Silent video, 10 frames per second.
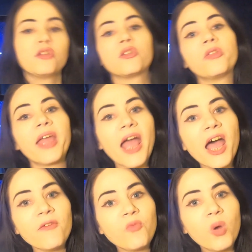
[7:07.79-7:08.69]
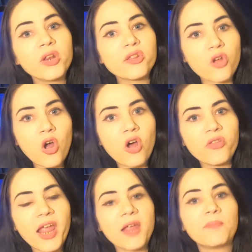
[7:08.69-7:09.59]
So they have what is
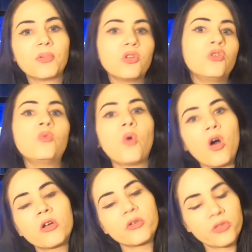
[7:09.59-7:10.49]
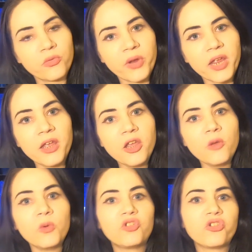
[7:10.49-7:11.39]
called a Blue Walker three,
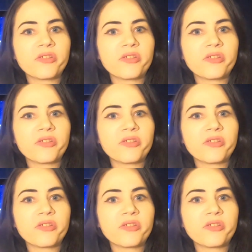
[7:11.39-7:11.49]
which